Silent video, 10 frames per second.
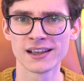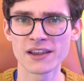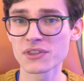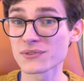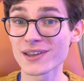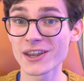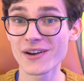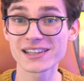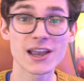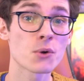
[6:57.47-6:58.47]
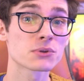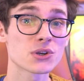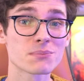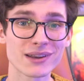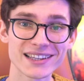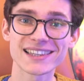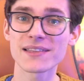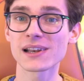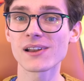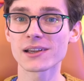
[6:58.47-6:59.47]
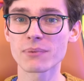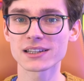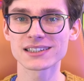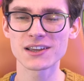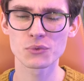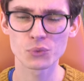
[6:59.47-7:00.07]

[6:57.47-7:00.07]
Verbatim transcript: If this video has helped you, please hit the like button. It